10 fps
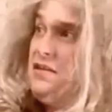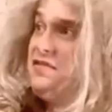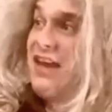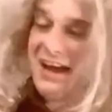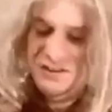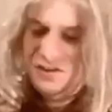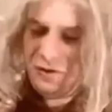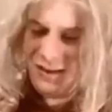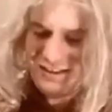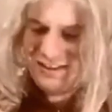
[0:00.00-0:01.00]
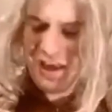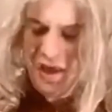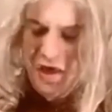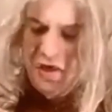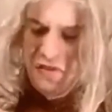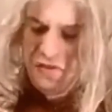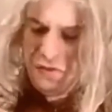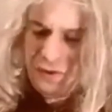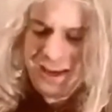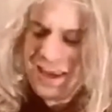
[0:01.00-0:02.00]
The answer is
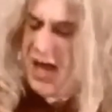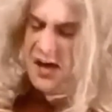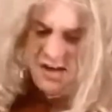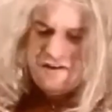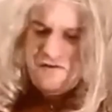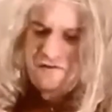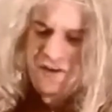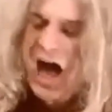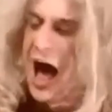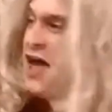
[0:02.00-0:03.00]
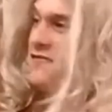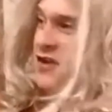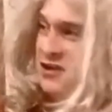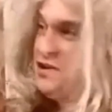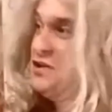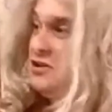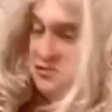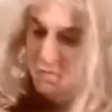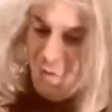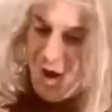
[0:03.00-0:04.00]
three, five,
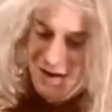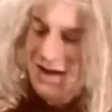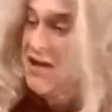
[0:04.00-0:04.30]
one,